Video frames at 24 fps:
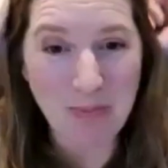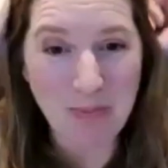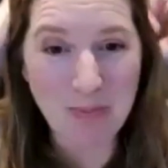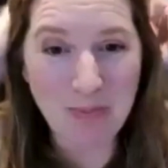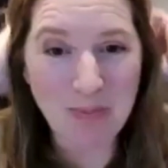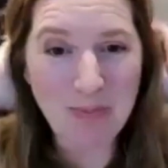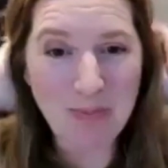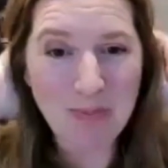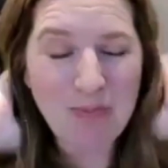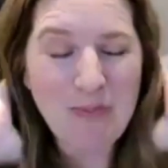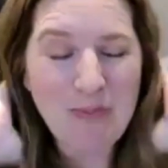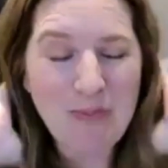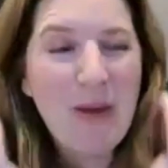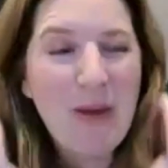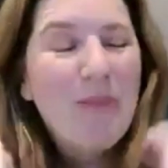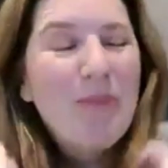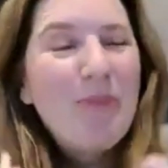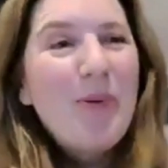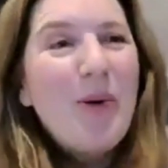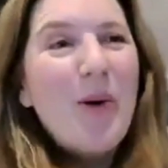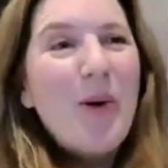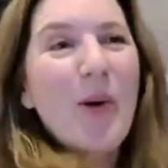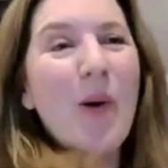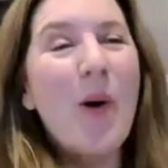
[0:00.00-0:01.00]
was
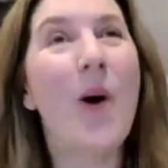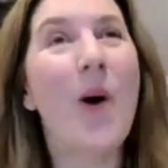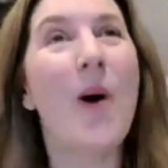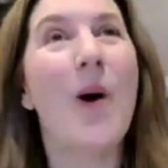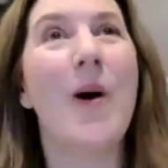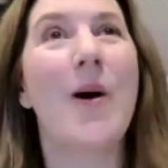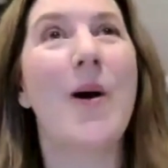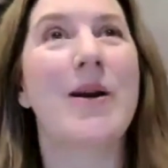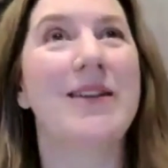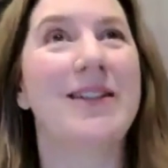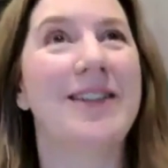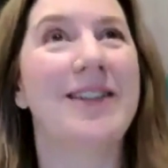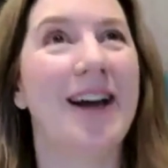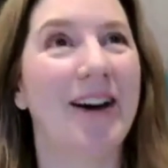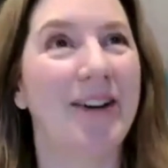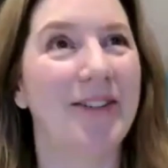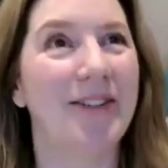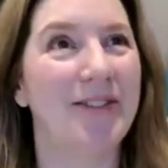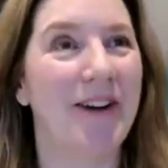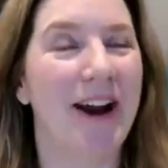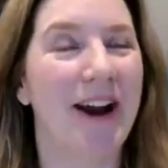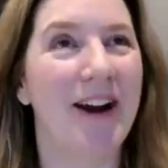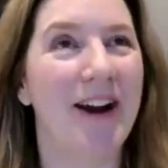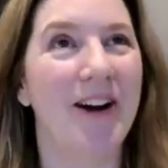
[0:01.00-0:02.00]
poured
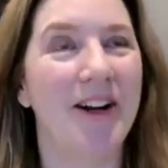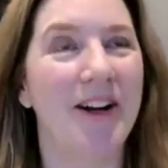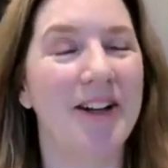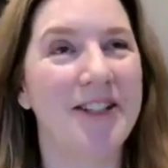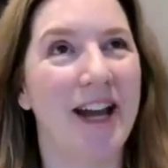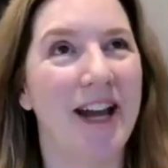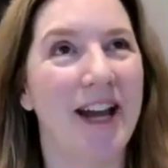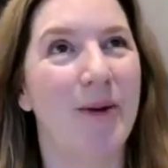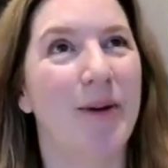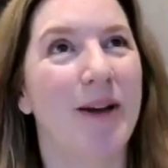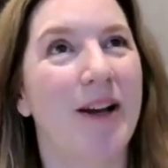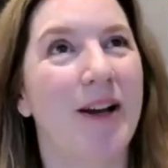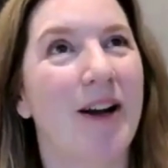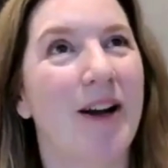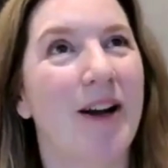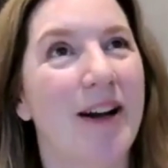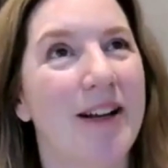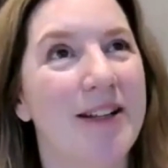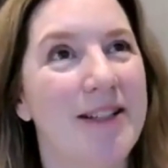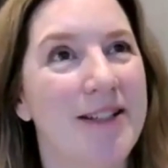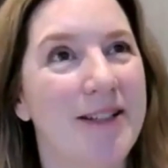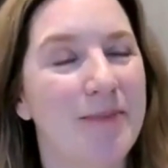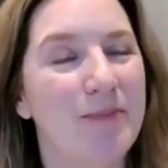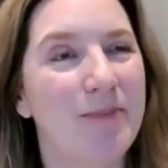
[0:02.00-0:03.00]
down rain all day. We
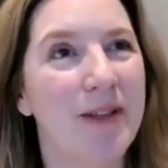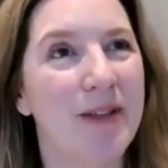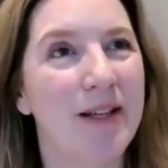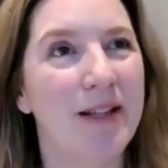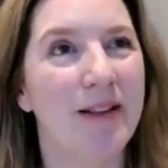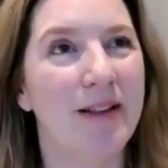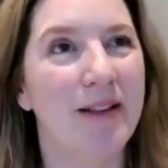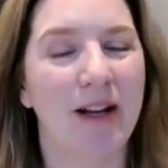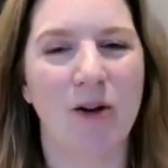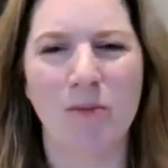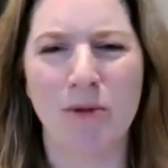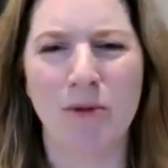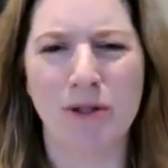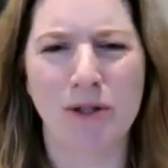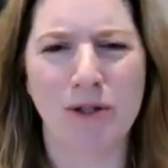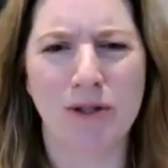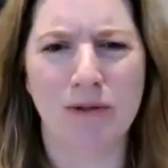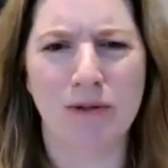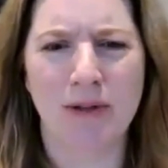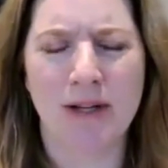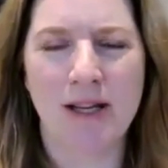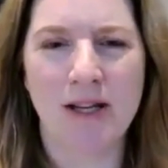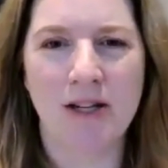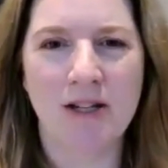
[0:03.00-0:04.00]
got something like almost
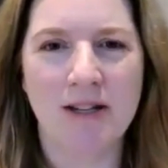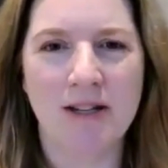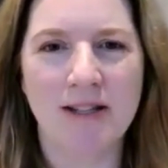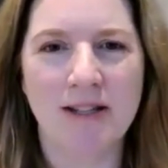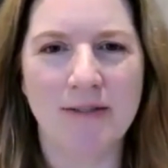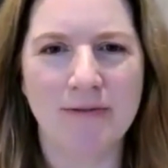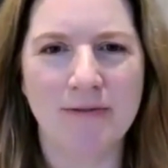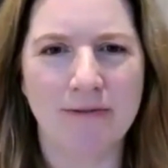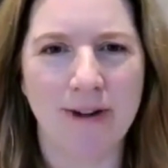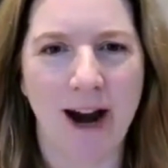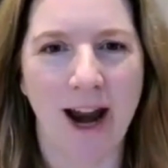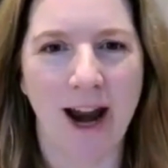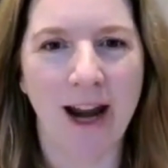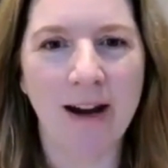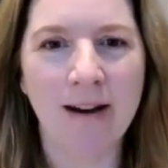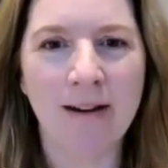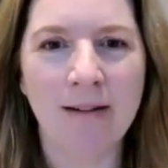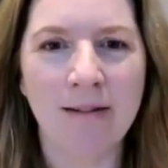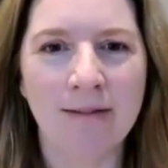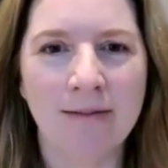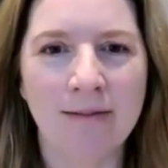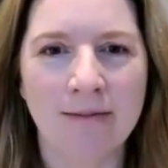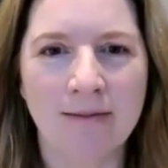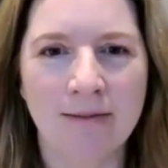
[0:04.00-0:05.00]
3 inches of
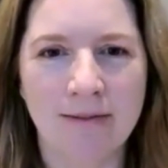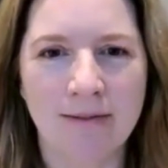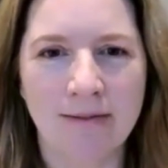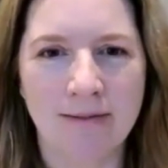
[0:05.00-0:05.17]
rain